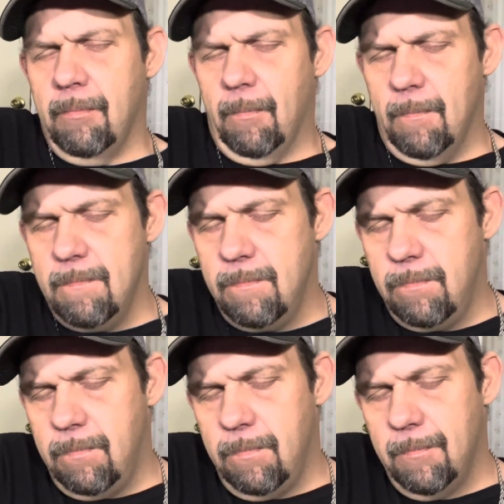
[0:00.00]

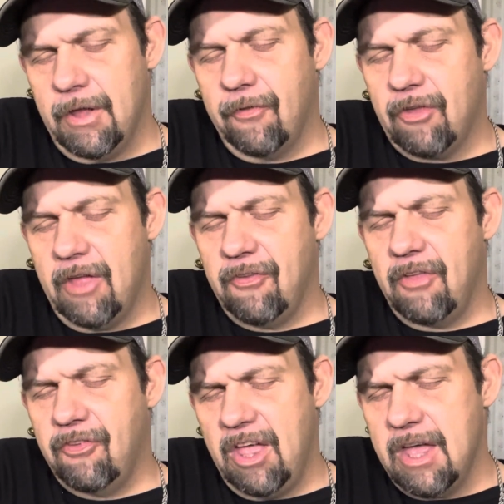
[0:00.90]
you. Now, as I
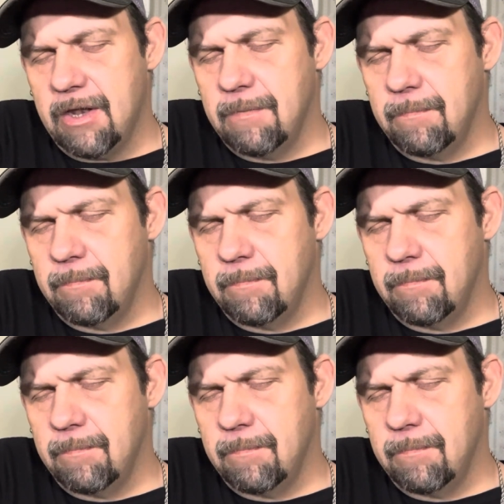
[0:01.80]
said,